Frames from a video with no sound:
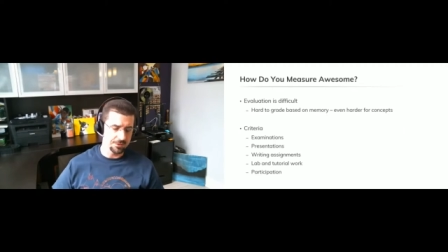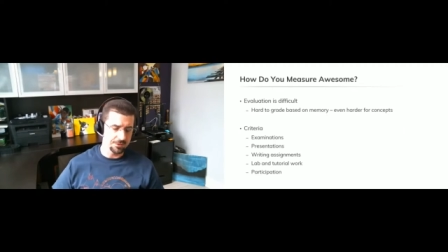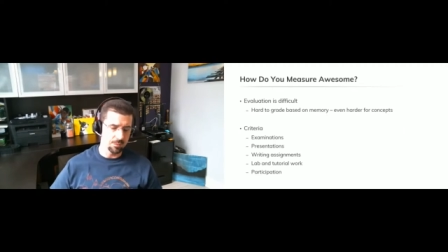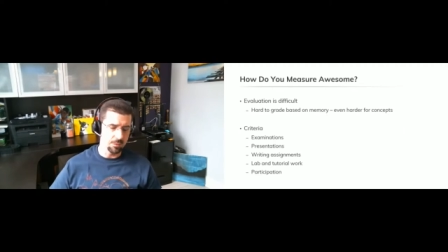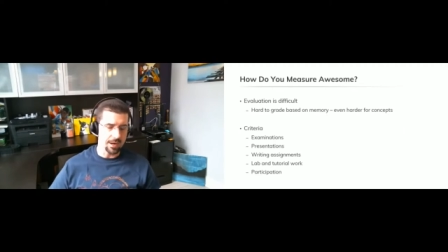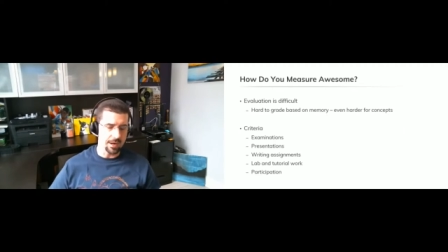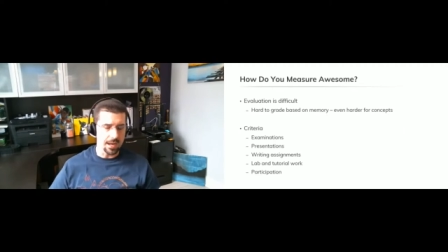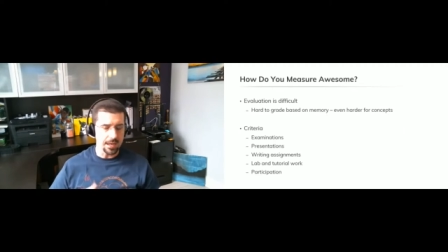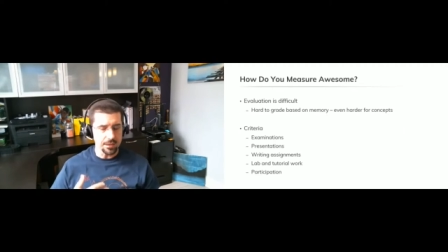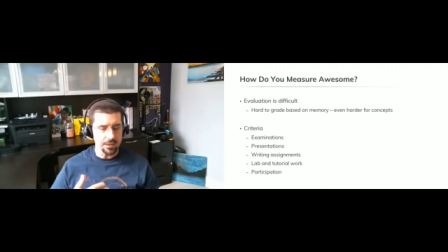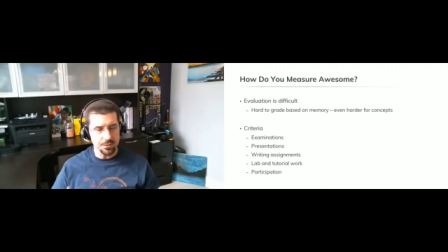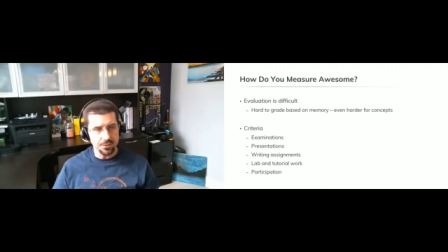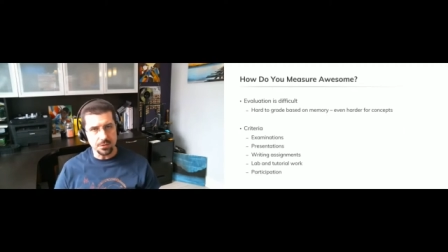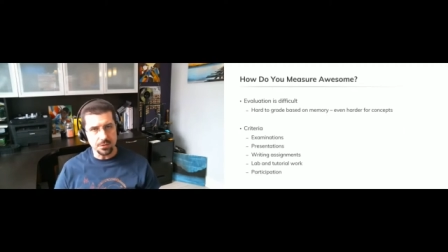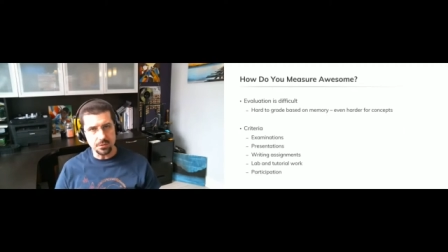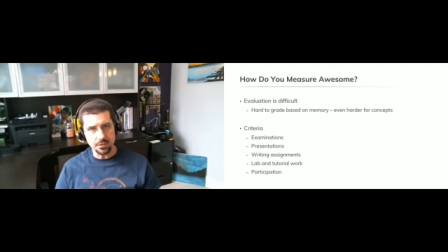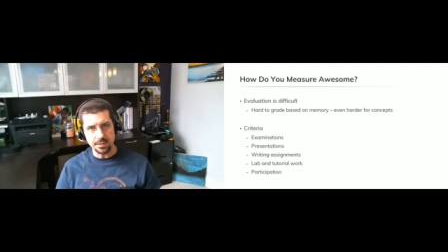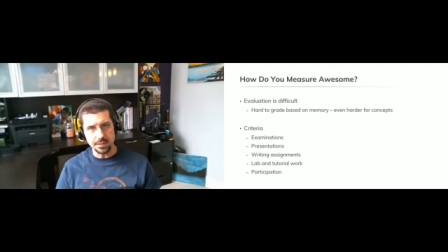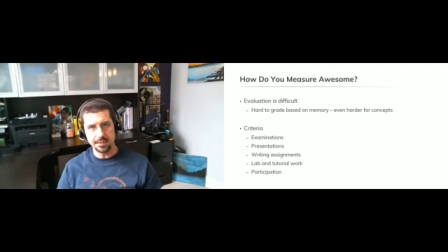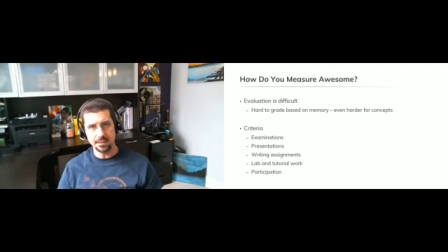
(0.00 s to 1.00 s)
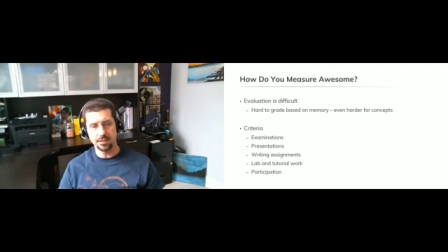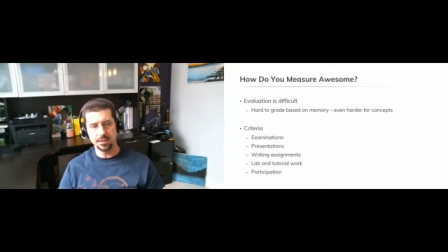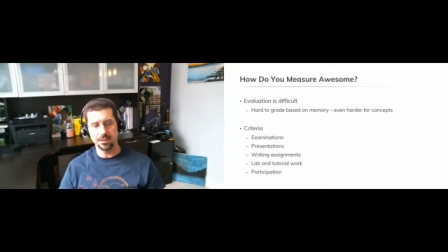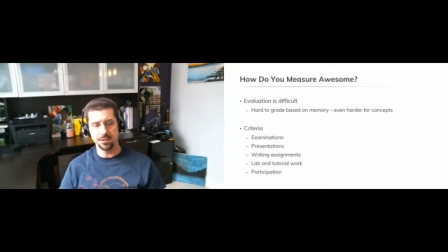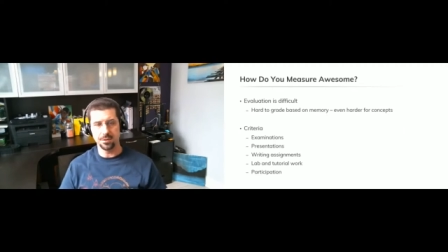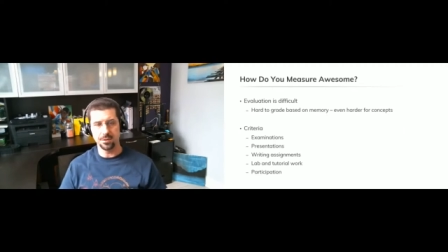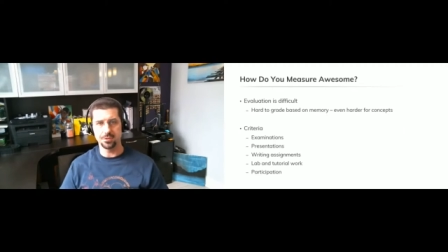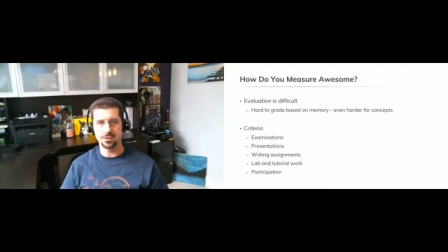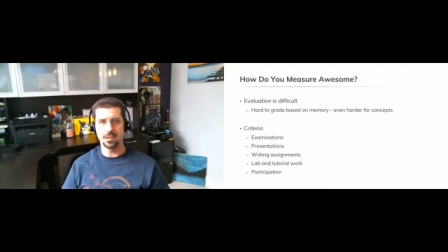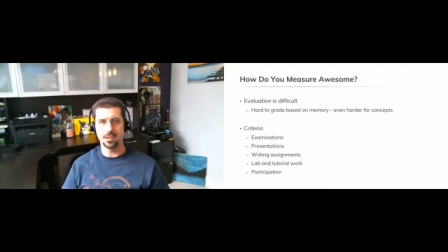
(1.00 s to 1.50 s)
And what I usually did in
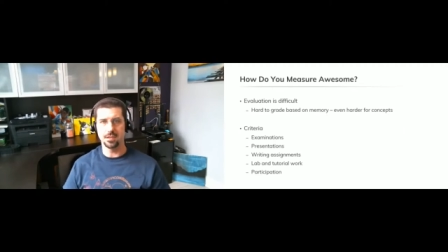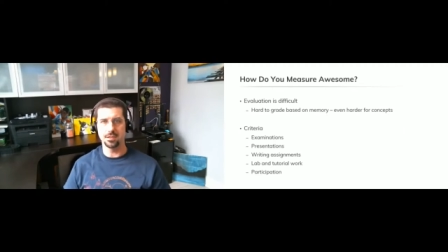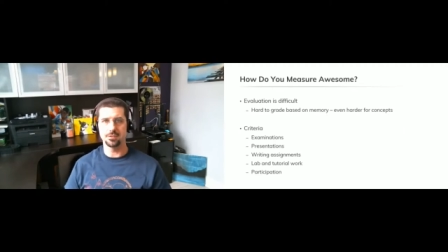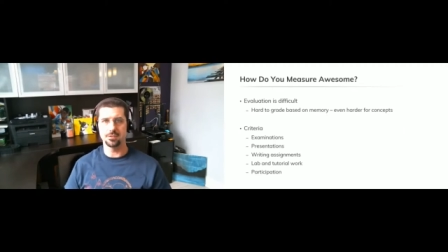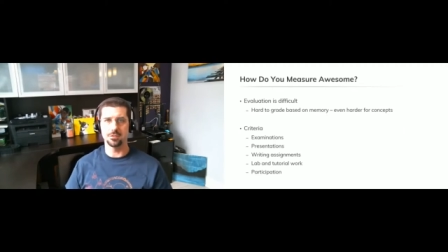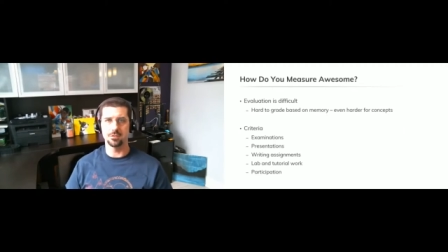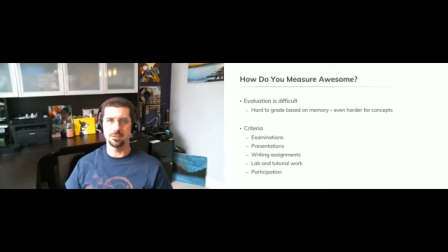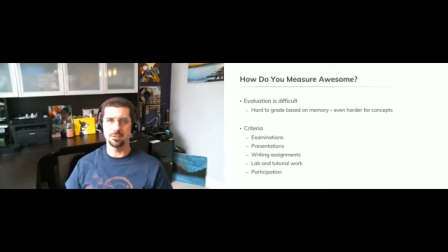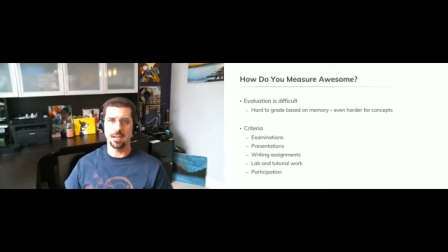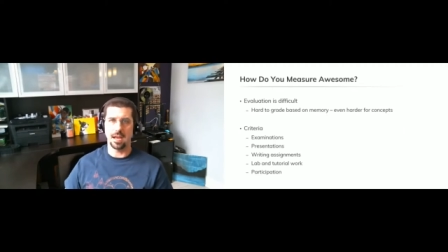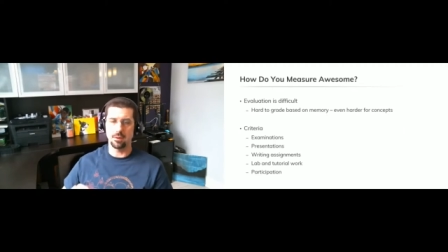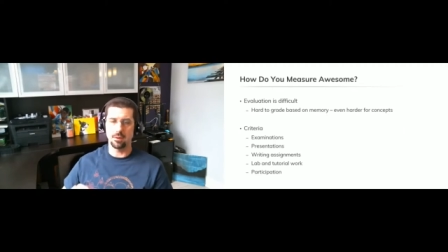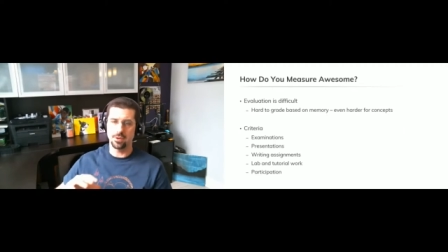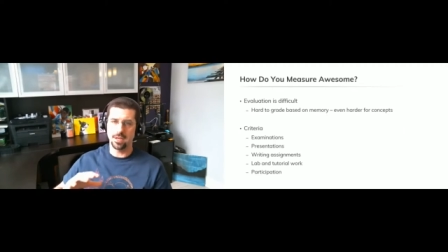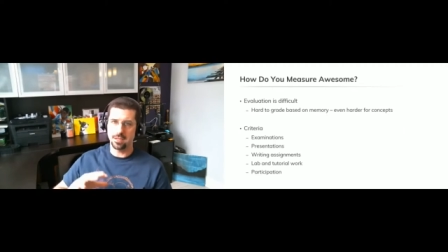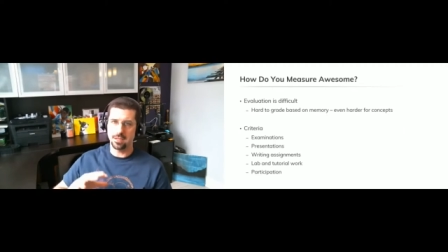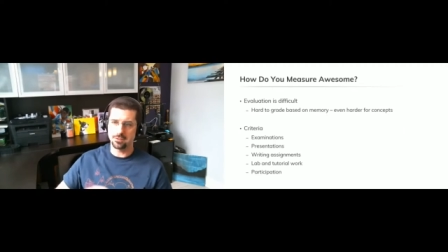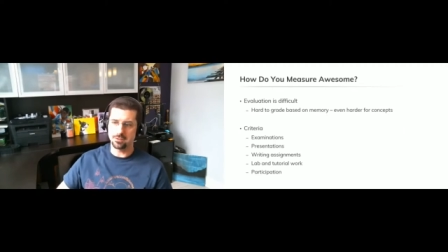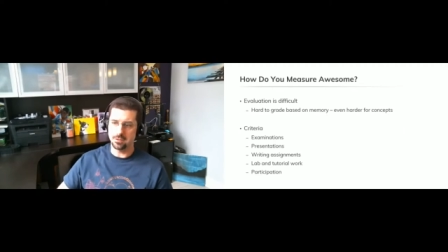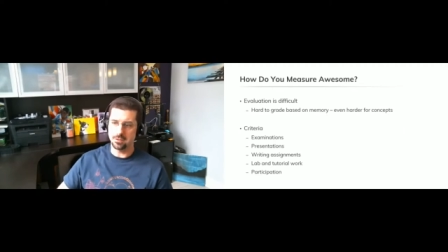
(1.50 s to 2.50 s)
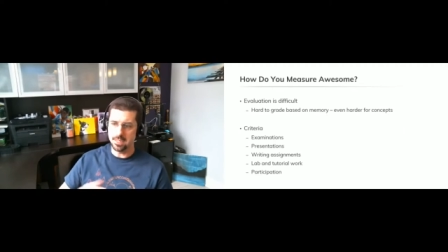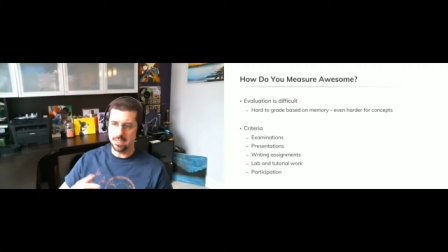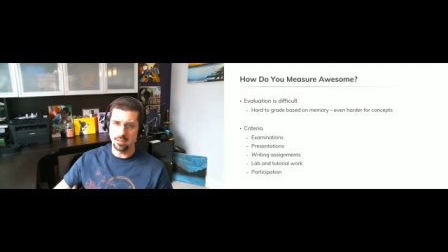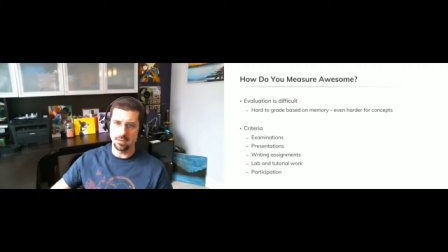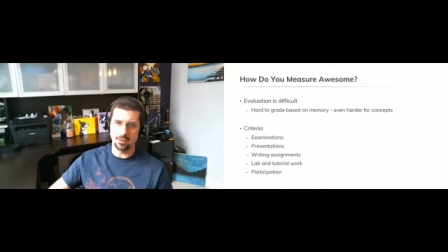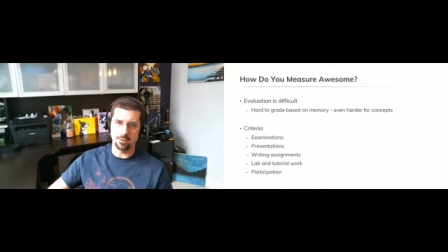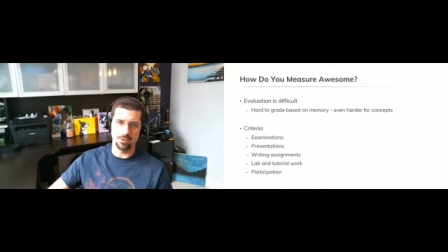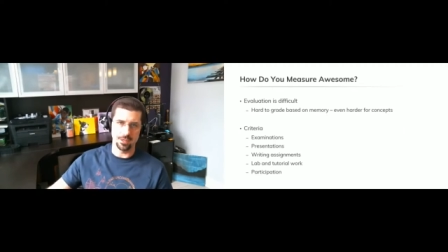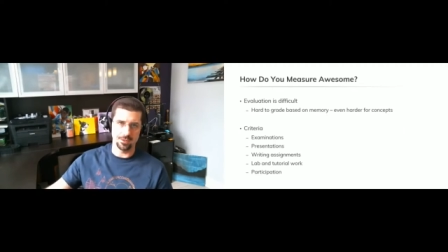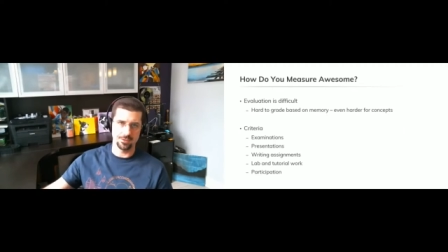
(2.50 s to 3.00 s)
those cases is I would ask leading
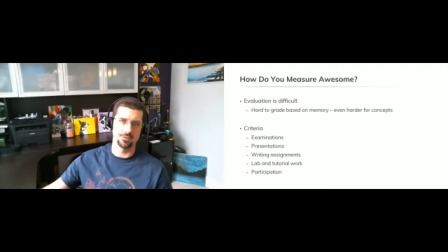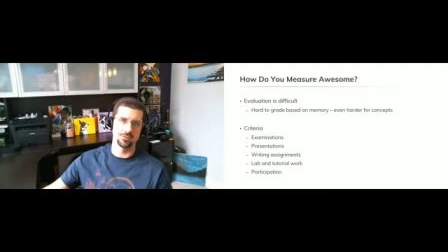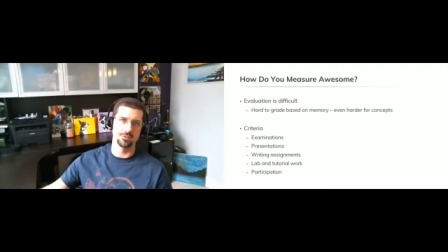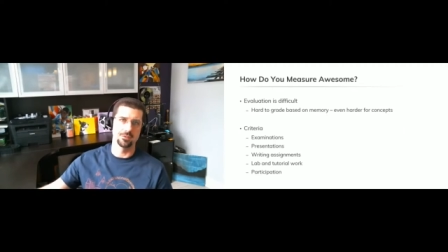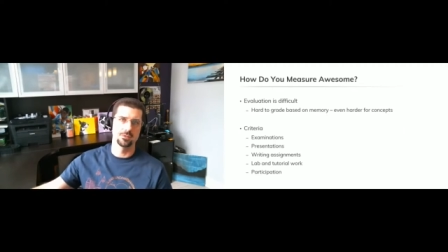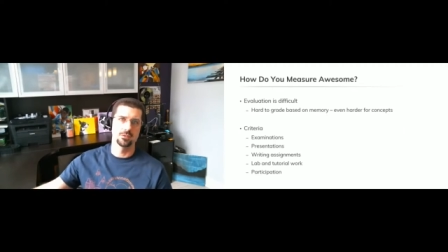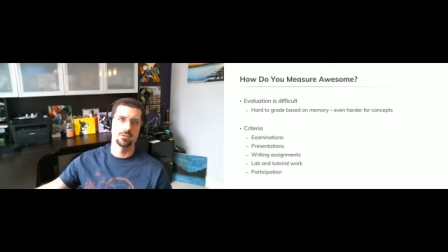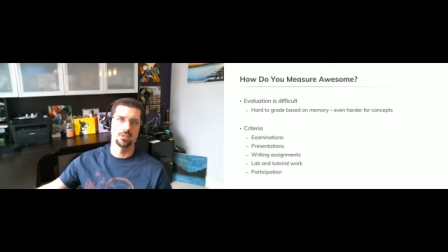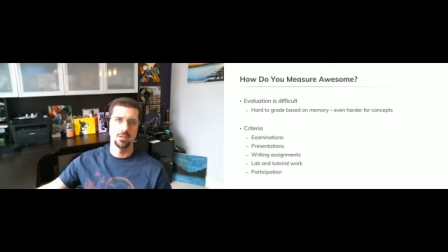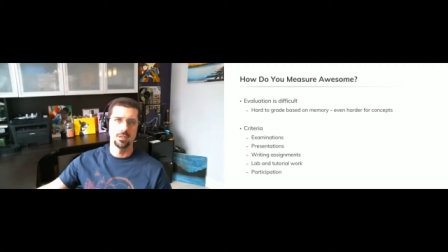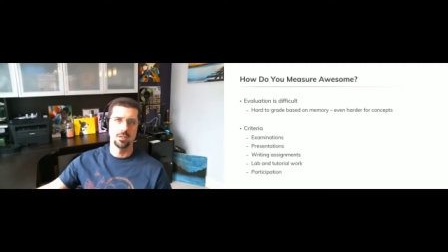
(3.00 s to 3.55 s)
questions